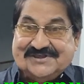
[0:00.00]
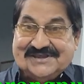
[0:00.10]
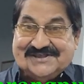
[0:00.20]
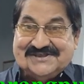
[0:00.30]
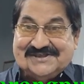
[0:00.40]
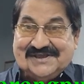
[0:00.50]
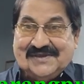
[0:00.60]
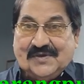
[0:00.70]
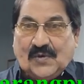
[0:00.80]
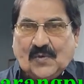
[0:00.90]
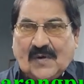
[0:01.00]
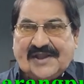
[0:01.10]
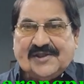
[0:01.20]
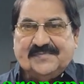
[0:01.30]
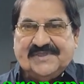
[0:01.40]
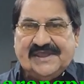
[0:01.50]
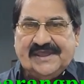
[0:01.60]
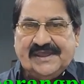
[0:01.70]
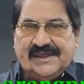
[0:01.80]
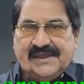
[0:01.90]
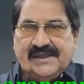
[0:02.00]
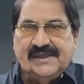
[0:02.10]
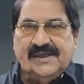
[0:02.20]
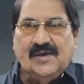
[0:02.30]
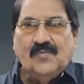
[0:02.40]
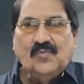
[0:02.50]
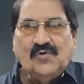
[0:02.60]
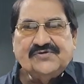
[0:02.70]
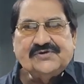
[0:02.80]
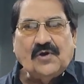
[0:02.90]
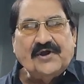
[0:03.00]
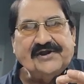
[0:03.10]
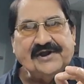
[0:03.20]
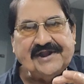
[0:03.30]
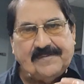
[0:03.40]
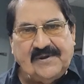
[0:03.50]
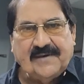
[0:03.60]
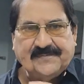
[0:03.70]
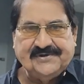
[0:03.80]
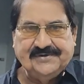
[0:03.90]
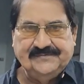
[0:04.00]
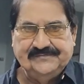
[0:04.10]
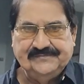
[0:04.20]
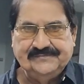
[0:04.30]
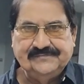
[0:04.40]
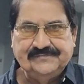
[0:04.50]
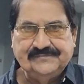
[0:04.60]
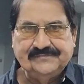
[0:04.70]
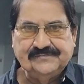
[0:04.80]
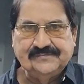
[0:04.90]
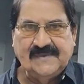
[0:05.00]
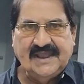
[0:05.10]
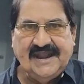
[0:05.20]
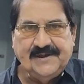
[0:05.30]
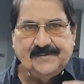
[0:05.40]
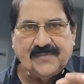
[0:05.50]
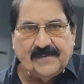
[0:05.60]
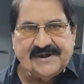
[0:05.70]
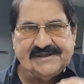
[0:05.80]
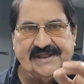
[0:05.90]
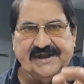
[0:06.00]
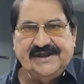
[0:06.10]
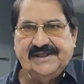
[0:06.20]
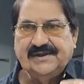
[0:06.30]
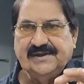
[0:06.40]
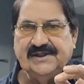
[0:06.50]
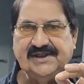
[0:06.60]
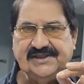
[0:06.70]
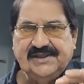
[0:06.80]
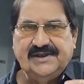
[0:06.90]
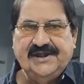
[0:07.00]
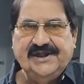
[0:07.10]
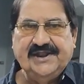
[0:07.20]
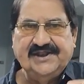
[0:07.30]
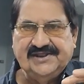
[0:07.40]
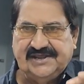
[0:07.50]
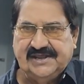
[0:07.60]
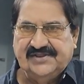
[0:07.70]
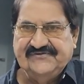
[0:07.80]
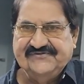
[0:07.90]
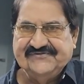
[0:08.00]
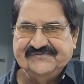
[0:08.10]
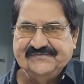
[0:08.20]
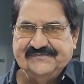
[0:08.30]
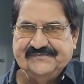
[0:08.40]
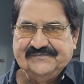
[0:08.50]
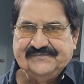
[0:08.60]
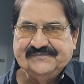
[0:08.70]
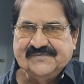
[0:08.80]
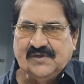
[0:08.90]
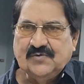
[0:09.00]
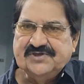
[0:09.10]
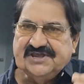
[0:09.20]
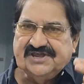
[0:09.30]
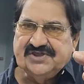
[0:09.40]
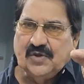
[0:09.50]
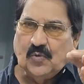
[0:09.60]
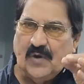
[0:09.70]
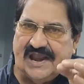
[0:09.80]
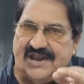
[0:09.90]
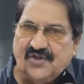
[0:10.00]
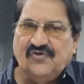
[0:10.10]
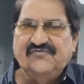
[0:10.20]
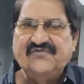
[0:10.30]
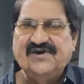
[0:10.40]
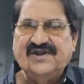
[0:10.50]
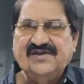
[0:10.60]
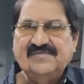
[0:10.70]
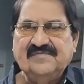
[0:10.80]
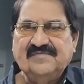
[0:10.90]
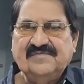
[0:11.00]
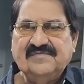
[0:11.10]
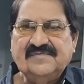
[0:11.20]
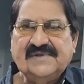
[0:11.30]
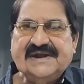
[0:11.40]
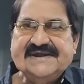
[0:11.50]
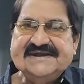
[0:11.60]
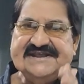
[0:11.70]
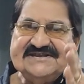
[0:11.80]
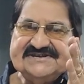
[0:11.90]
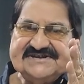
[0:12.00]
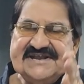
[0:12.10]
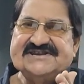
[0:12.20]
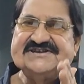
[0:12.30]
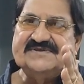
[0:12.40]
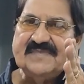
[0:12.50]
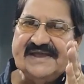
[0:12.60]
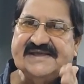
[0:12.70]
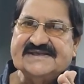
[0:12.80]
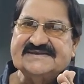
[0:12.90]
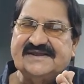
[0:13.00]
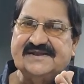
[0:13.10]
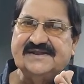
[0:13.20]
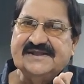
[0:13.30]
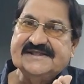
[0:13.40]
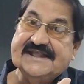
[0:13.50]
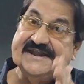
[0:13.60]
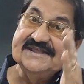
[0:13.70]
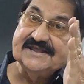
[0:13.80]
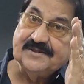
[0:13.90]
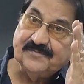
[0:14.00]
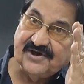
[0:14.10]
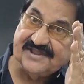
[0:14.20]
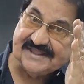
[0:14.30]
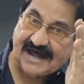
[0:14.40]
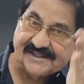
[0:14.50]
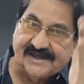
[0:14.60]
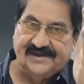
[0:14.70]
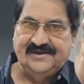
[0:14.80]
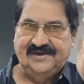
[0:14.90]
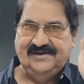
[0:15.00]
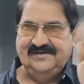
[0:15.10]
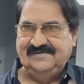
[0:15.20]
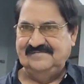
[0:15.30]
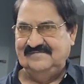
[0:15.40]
which is one of the most underdeveloped and poverty-ridden regions, which is well known for distressed migration, that is for Dadan.